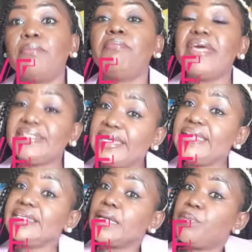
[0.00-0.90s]

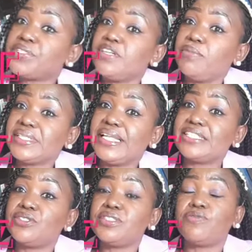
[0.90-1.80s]
Maintaining a positive mental
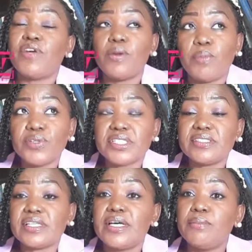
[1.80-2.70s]
attitude is very important,